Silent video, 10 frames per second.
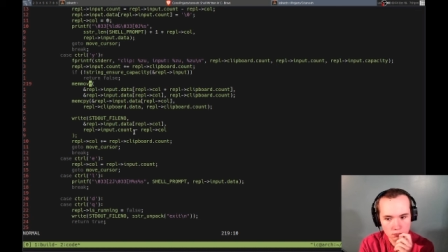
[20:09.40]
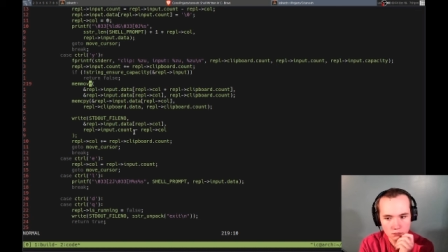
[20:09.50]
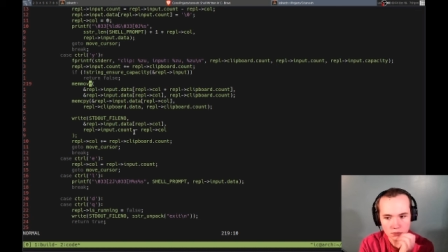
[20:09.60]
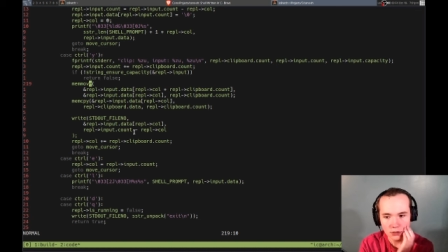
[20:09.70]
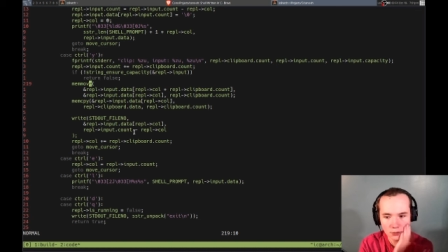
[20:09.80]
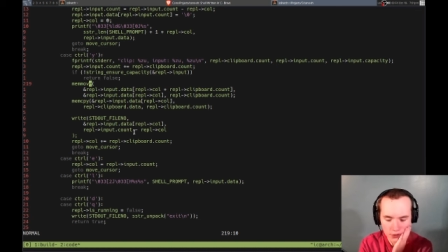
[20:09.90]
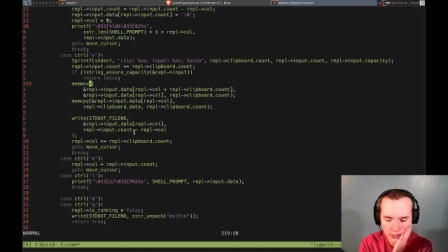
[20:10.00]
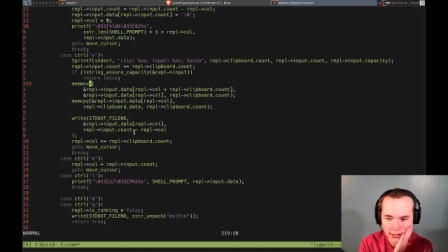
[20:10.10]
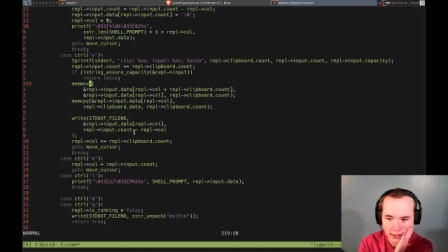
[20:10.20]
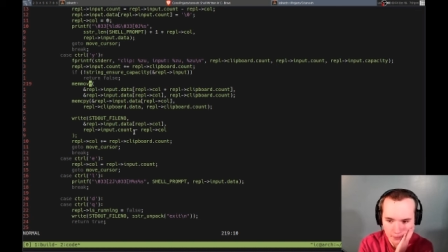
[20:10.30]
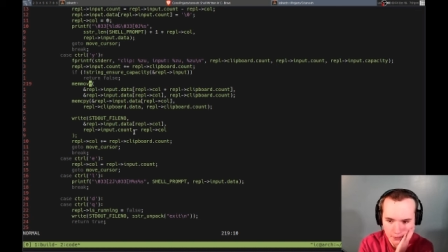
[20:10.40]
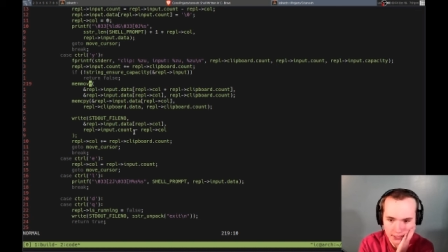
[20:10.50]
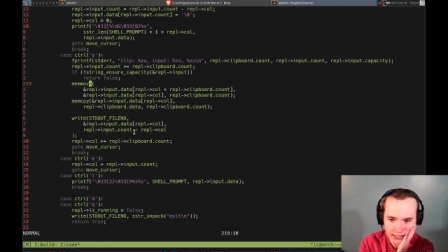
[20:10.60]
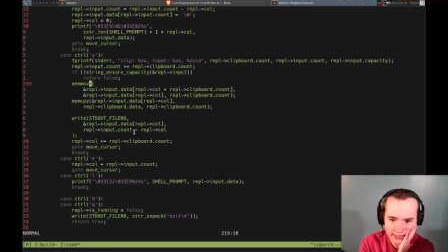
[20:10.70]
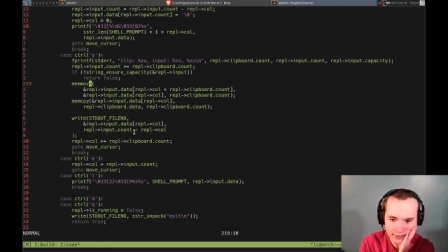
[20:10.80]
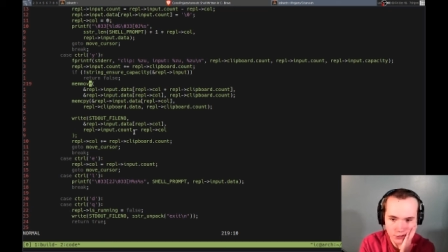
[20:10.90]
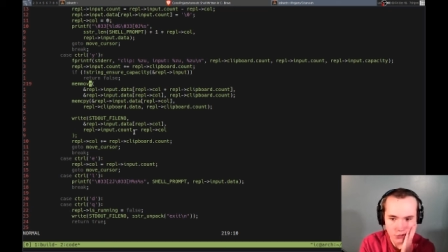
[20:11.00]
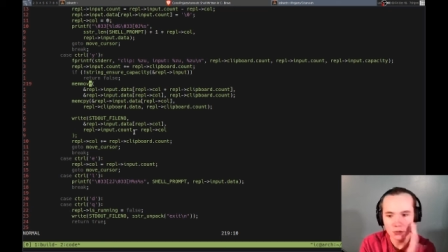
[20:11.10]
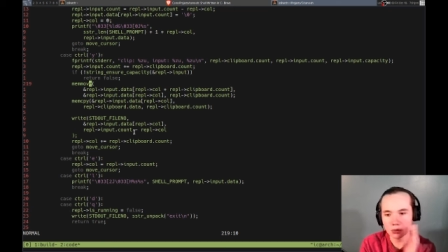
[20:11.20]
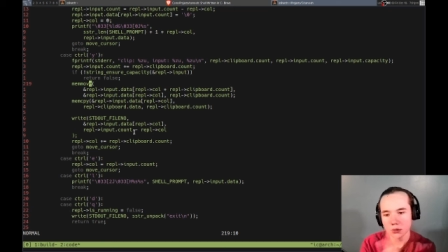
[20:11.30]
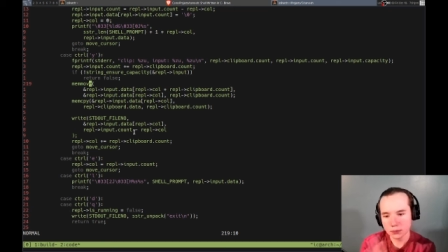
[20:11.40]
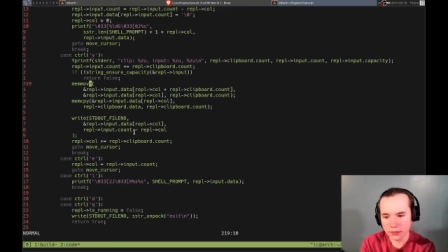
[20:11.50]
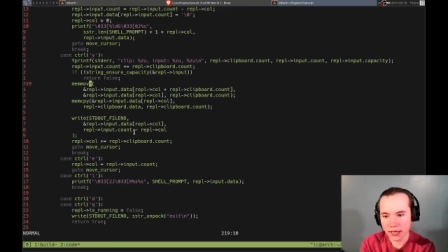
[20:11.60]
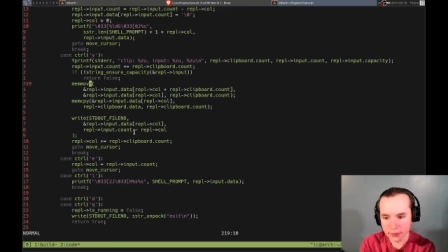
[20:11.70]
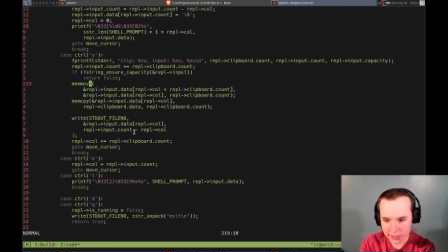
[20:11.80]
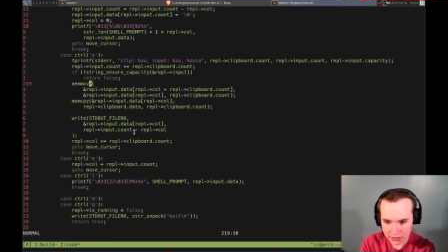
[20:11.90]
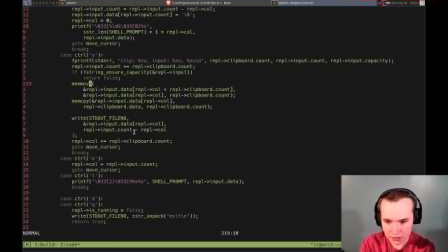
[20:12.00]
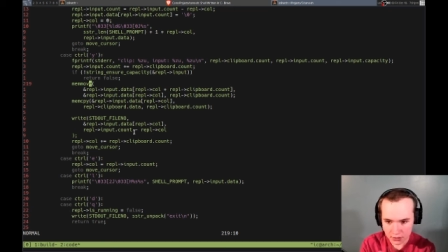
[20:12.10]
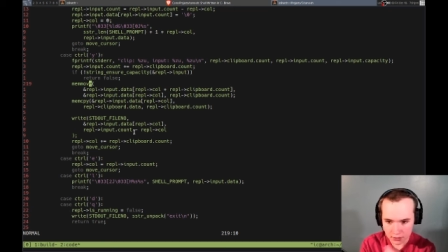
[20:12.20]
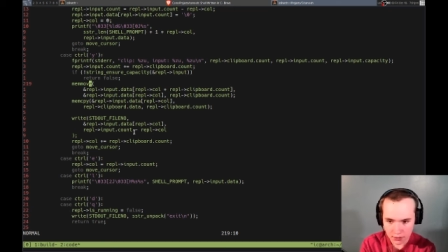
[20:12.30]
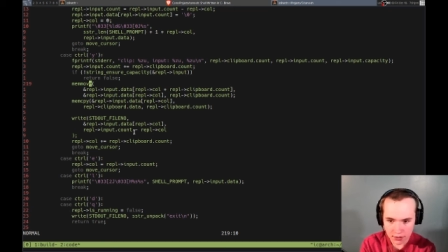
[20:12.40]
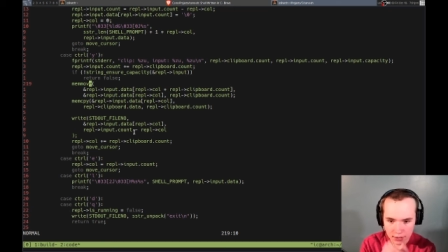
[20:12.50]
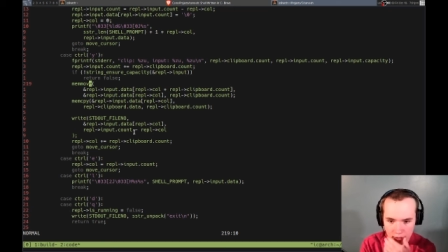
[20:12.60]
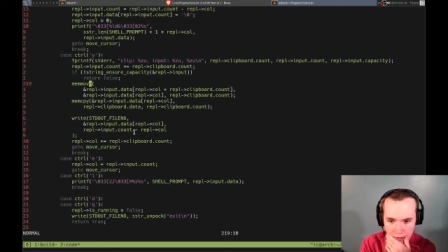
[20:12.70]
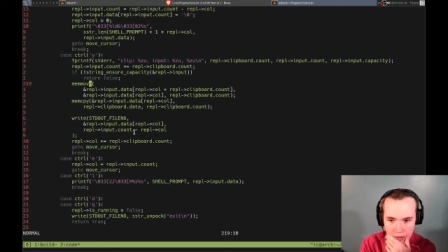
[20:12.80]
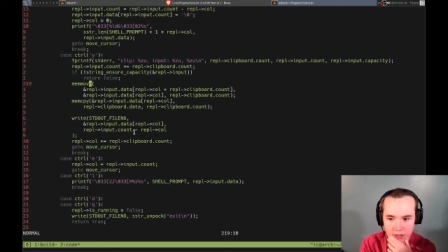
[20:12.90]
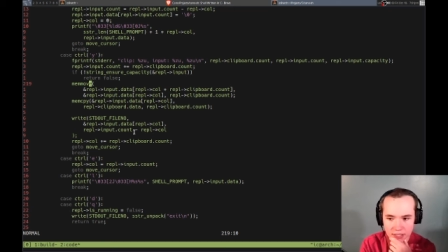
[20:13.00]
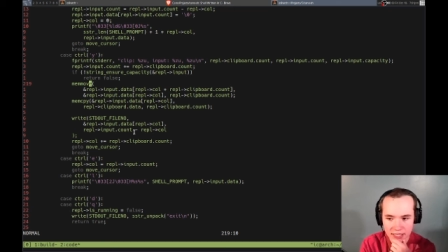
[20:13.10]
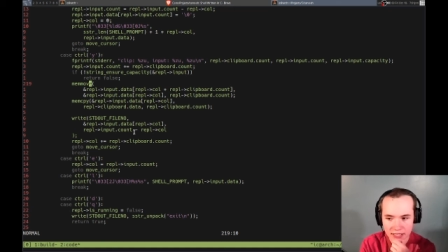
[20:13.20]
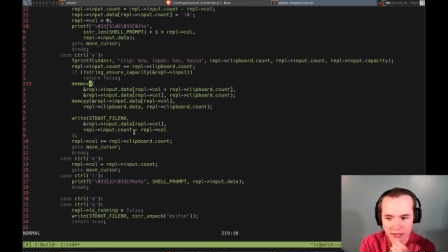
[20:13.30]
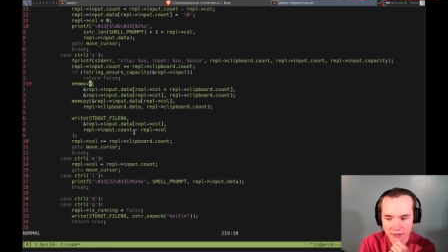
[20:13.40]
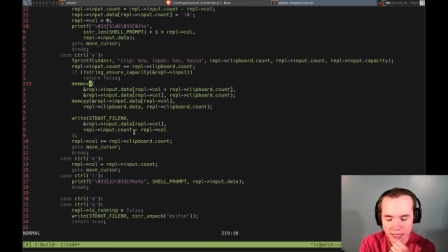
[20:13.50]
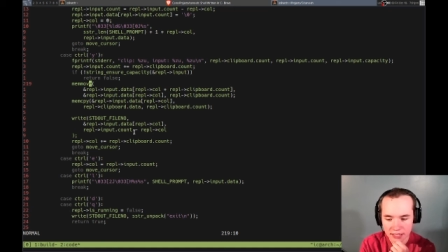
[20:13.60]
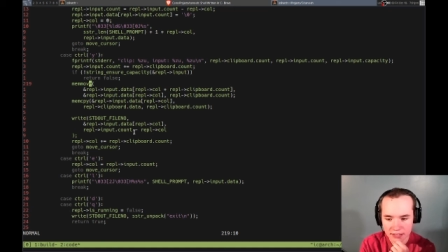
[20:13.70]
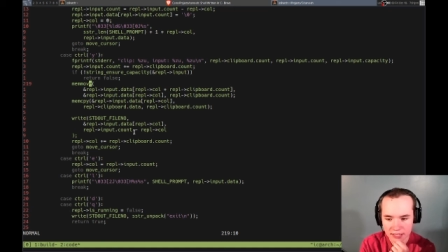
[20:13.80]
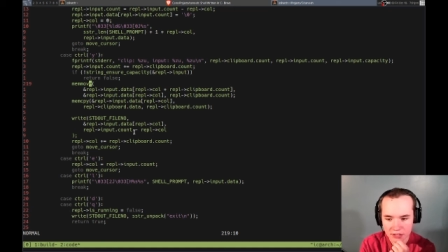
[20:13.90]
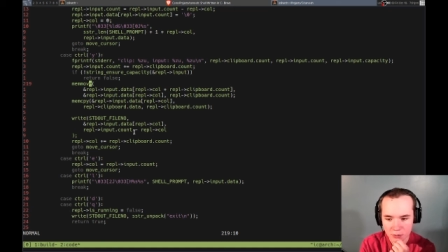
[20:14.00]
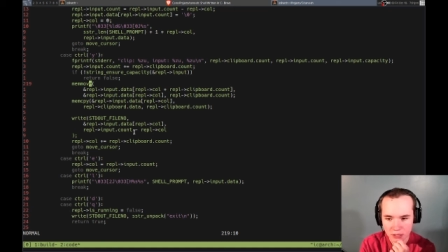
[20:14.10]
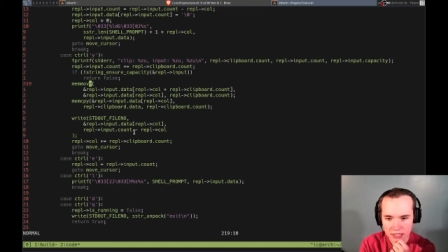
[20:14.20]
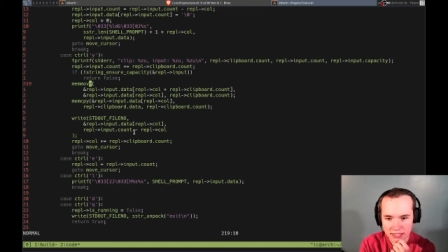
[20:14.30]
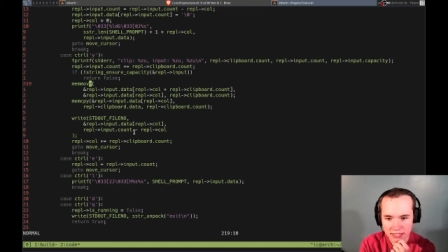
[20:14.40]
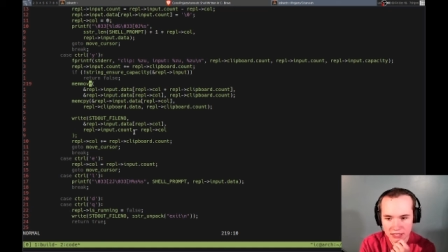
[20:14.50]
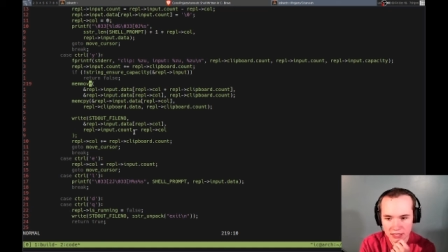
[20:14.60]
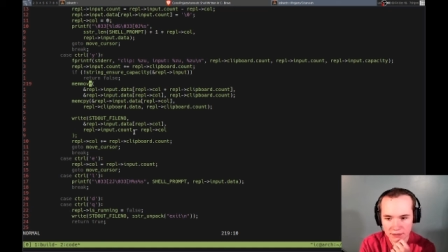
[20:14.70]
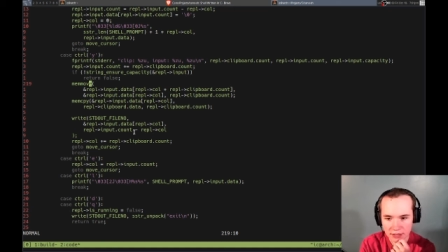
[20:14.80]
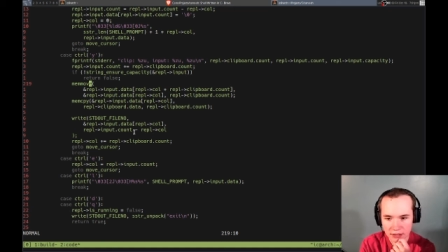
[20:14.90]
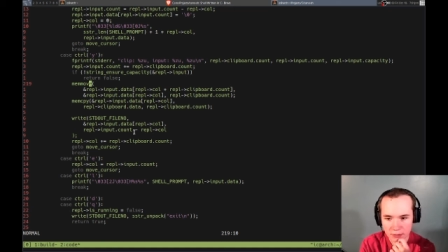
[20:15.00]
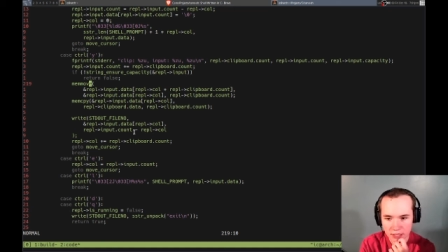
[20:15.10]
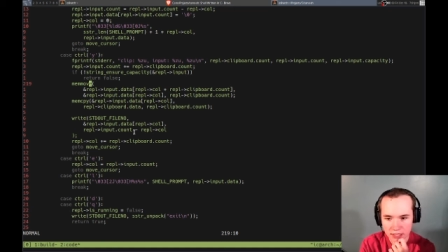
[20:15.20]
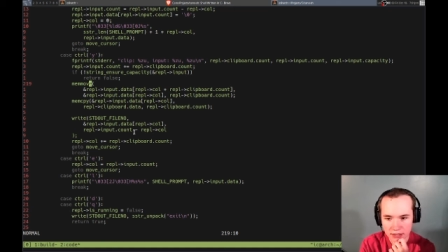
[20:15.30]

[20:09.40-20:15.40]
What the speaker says: we copy into that position all the data of that size. So why is that an invalid write?